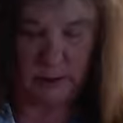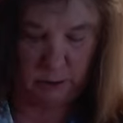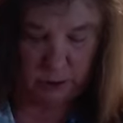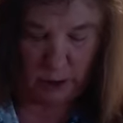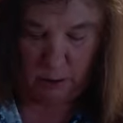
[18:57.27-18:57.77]
or
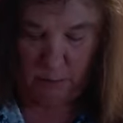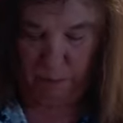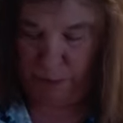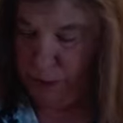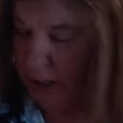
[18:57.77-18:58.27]
so.
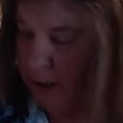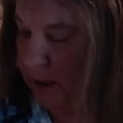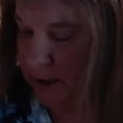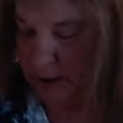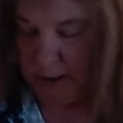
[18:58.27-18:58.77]

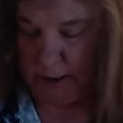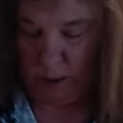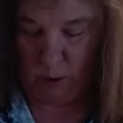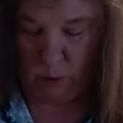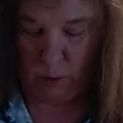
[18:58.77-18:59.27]

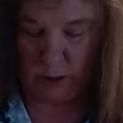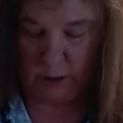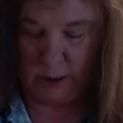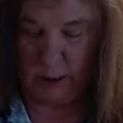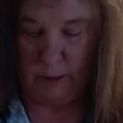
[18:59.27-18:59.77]
So we're just
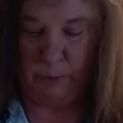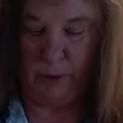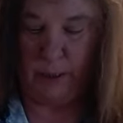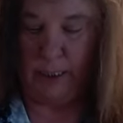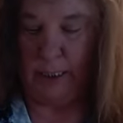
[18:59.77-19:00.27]
going to
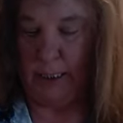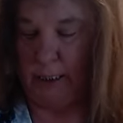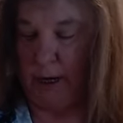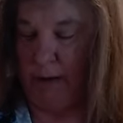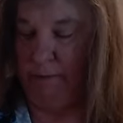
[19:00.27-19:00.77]
put in,
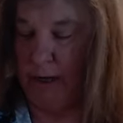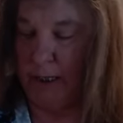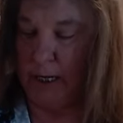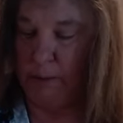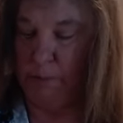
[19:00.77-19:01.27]
I've got a
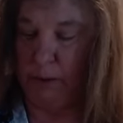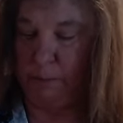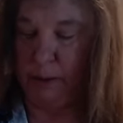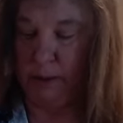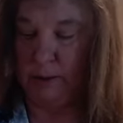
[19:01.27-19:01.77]
couple of
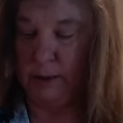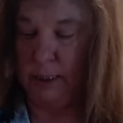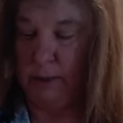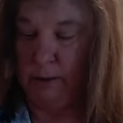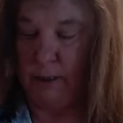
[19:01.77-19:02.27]
pickles
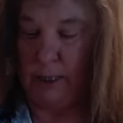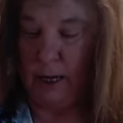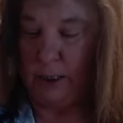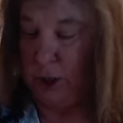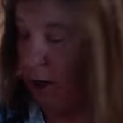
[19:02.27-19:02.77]
here that I
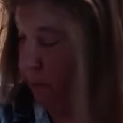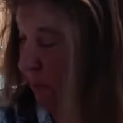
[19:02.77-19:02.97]
chopped